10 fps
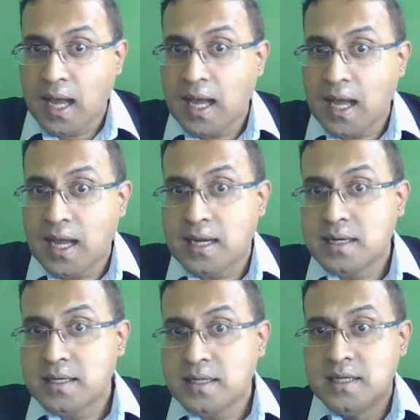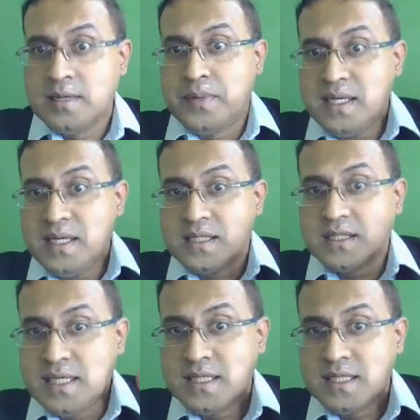And you
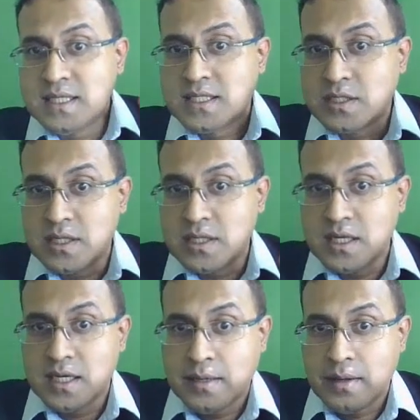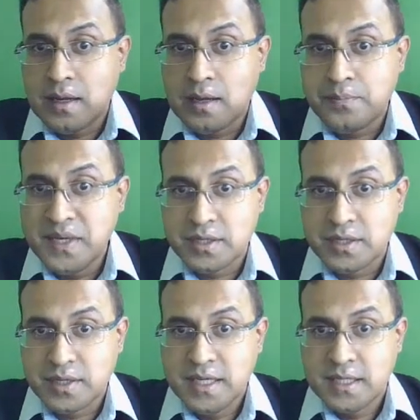see this
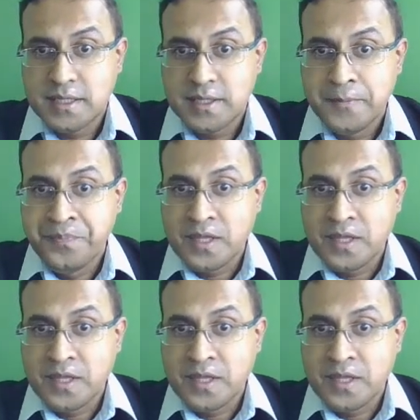picture here.